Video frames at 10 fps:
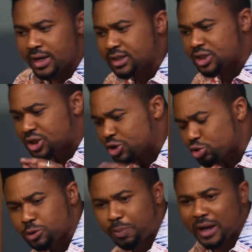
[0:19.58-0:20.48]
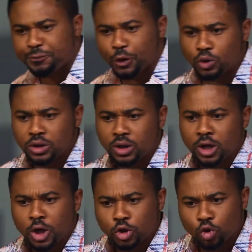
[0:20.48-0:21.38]
It is disrespectful
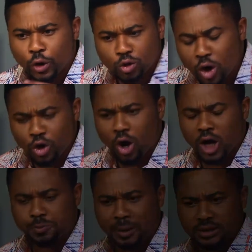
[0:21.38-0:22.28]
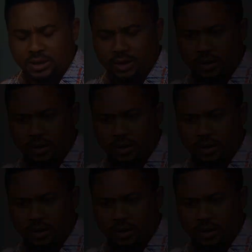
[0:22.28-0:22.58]
to ignore your husband.